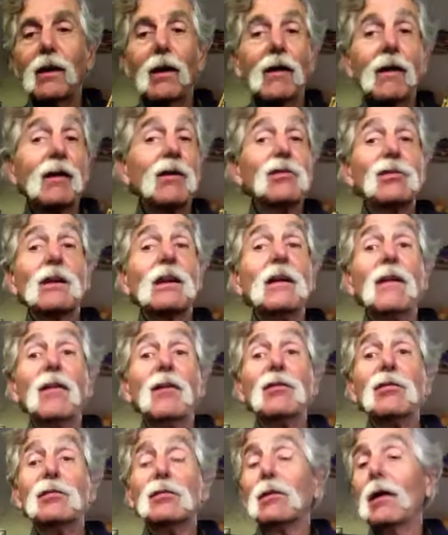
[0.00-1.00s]
because again,
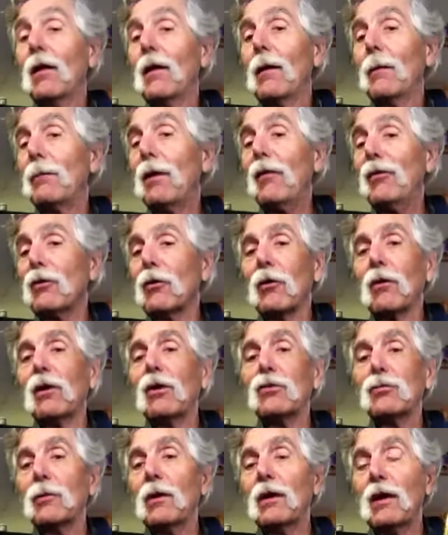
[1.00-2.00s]
this is about the
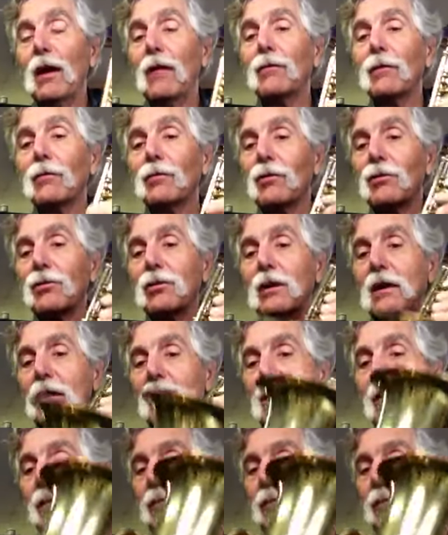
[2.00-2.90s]
earliest one I've ever seen.